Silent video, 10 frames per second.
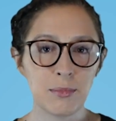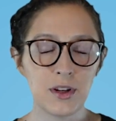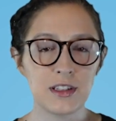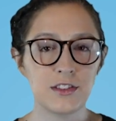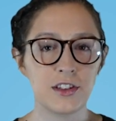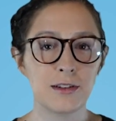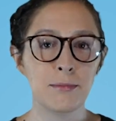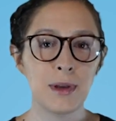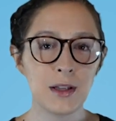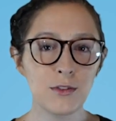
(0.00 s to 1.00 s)
put into your
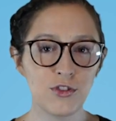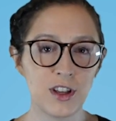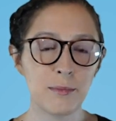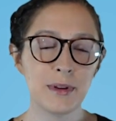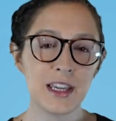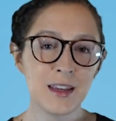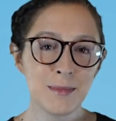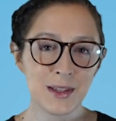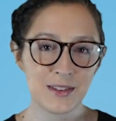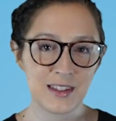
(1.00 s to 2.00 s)
MailChimp
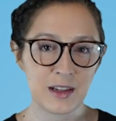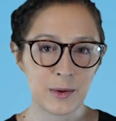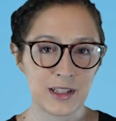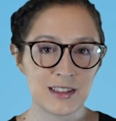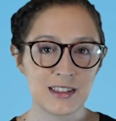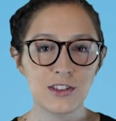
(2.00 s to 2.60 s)
email sequence,